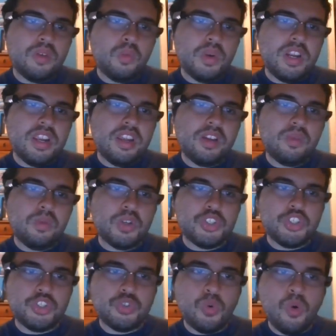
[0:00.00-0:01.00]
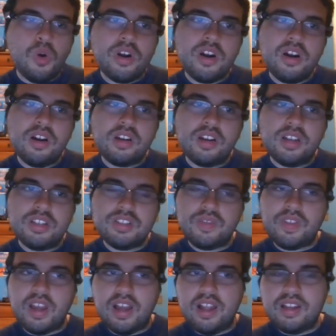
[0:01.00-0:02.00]
week was shorter because
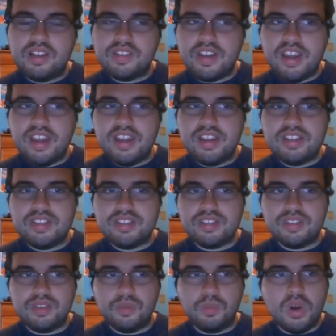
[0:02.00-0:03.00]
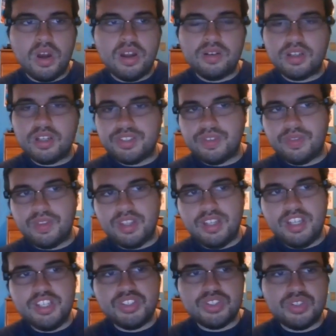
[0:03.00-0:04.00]
of the holidays, the one because of the
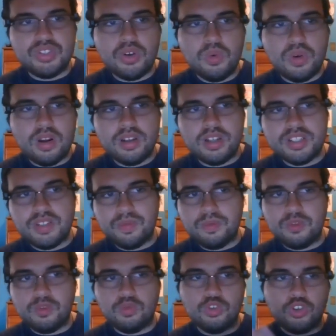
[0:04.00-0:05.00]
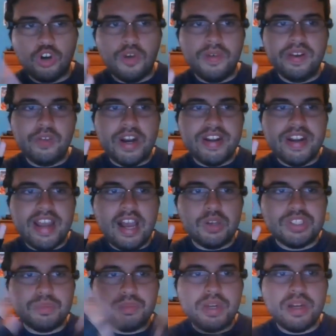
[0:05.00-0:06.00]
Easter, because of current right
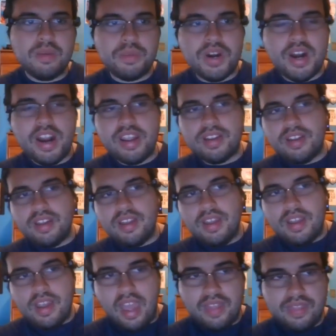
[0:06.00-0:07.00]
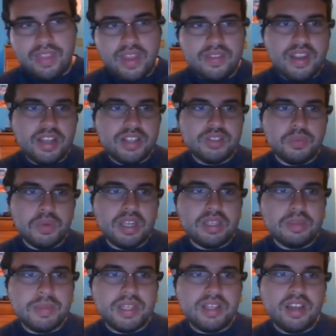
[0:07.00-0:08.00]
now spring break, and then next
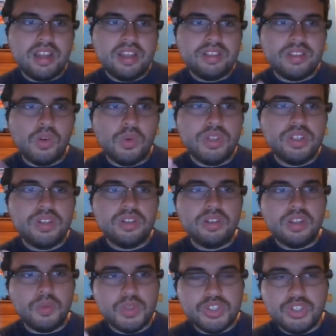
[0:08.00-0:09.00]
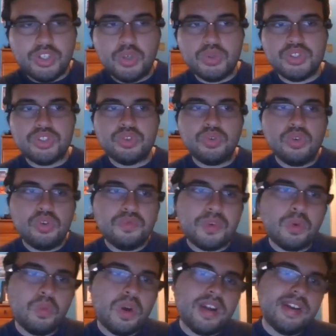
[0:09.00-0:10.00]
week is because there was no school
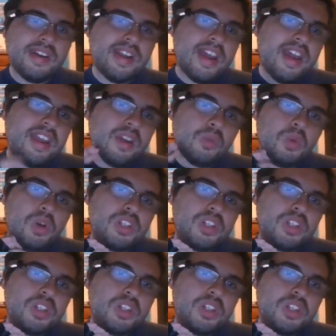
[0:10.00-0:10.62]
for one day and